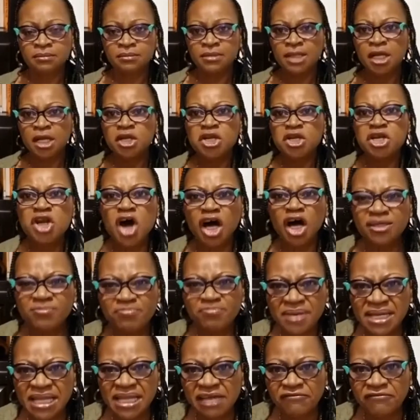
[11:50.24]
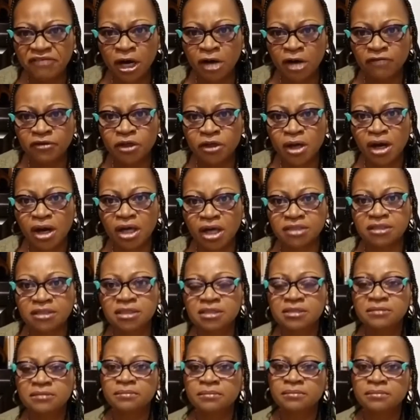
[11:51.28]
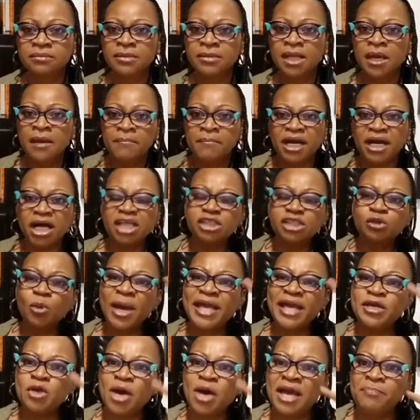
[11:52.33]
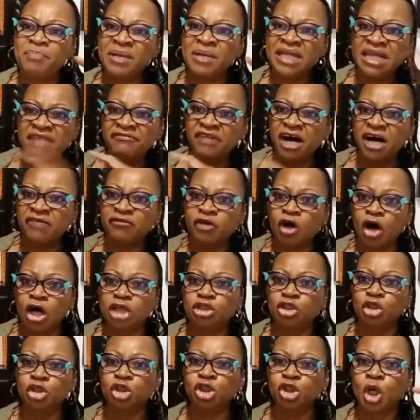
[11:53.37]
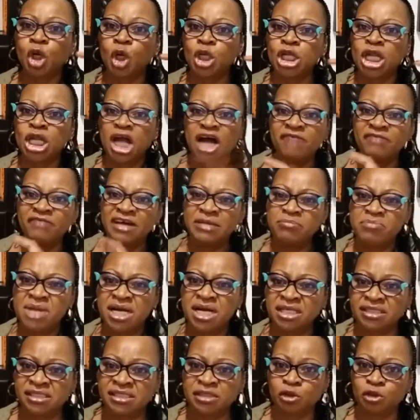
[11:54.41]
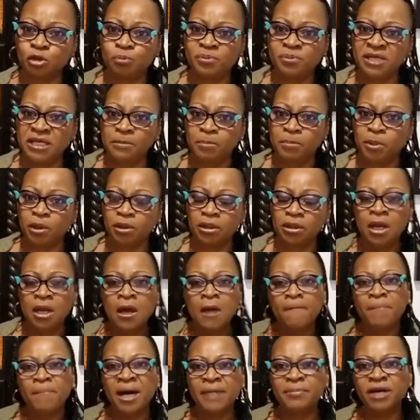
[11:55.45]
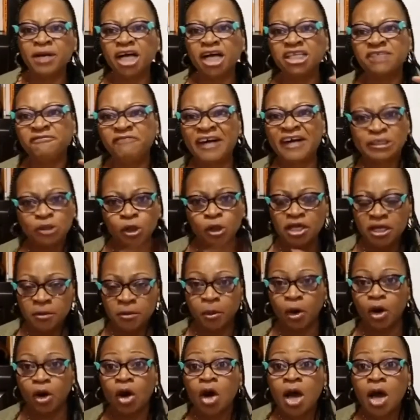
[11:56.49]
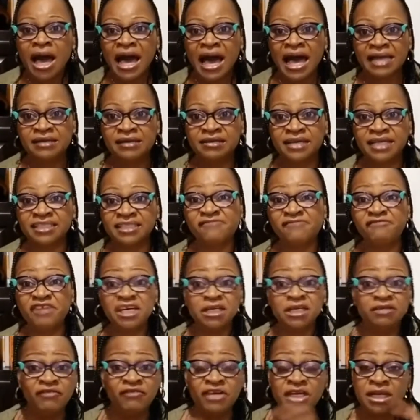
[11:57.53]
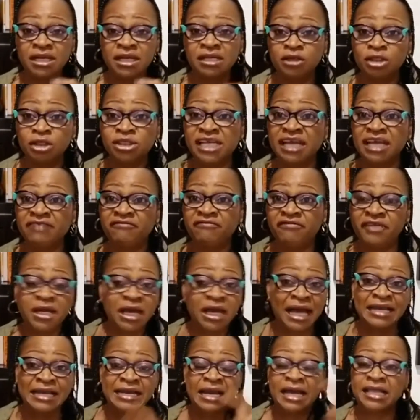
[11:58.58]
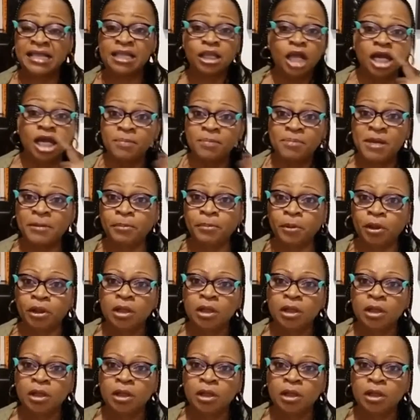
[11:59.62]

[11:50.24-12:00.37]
non-believer of God. Because when you're a believer of God, you show love and mercy to people. But because Fatoyibo and this innocent and a lot of people,